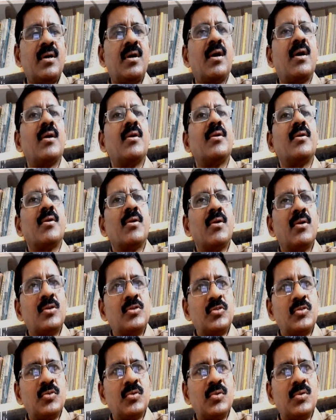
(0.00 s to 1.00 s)
and
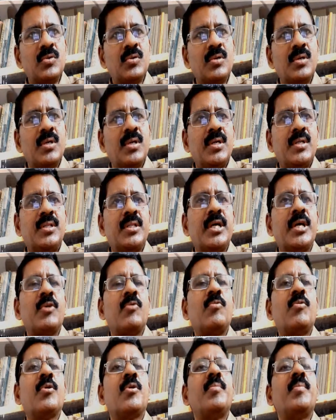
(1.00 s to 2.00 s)
also there
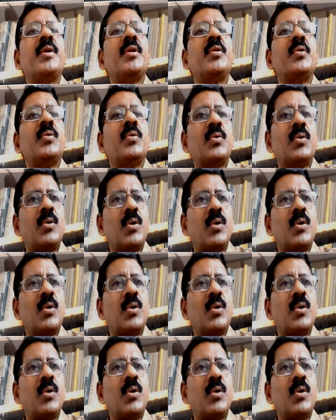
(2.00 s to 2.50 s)
would have been no